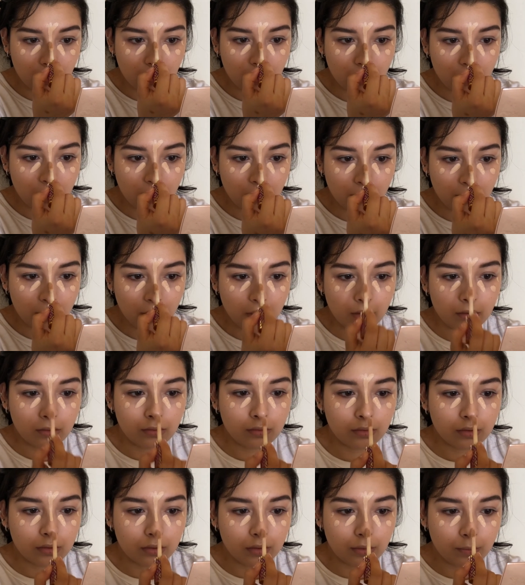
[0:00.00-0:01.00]
And on my
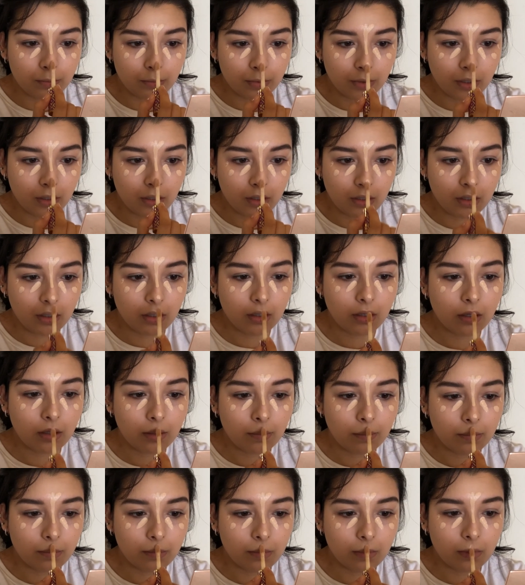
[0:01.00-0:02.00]
nose to brighten it
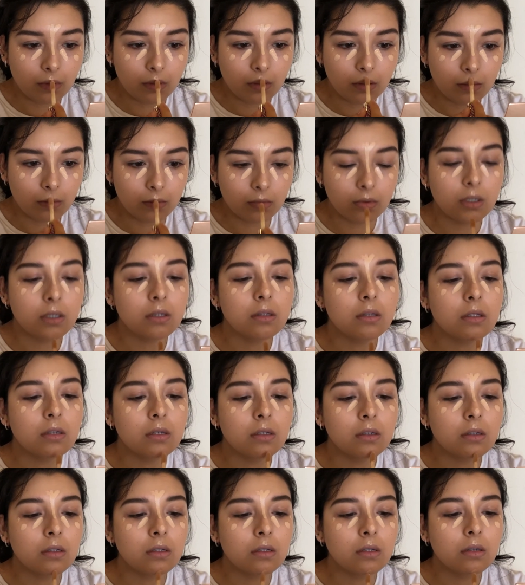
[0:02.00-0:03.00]
up, and right
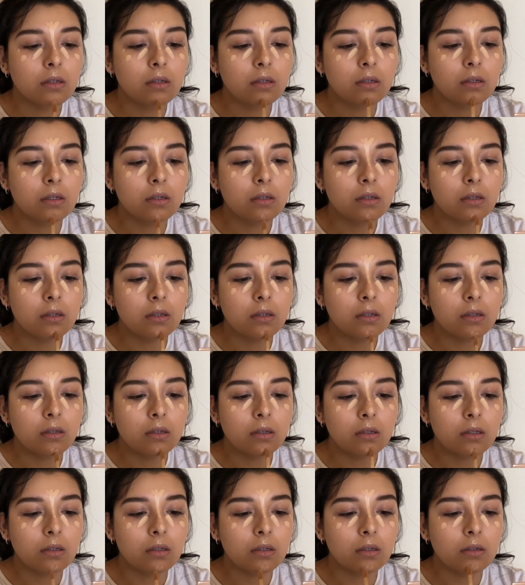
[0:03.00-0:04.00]
there,
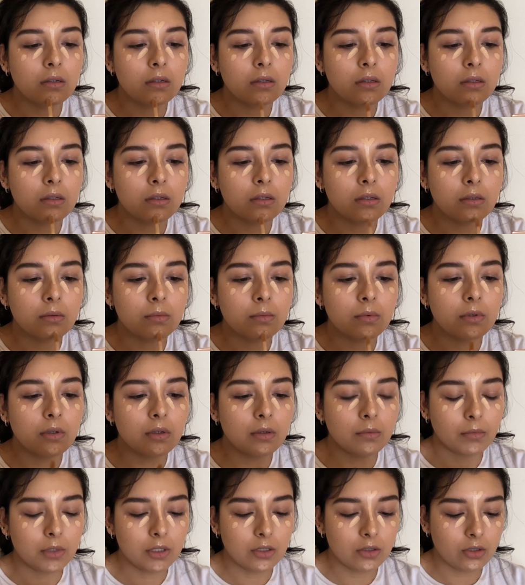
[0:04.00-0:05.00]
and a little bit
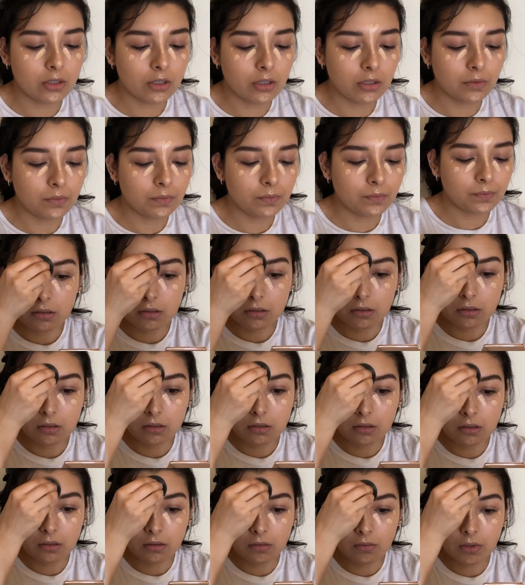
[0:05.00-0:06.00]
on my chin.
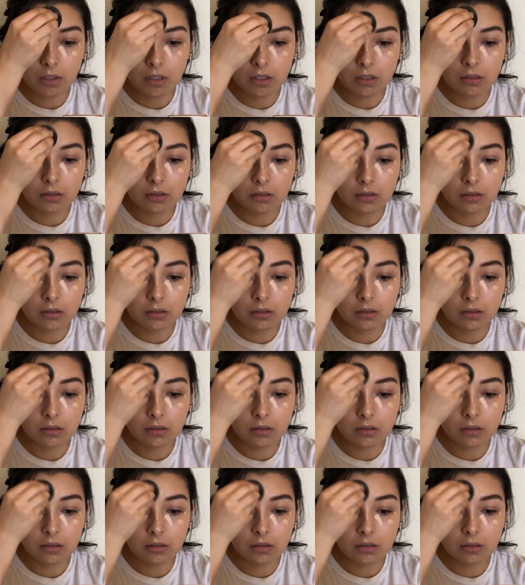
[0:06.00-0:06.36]
Okay.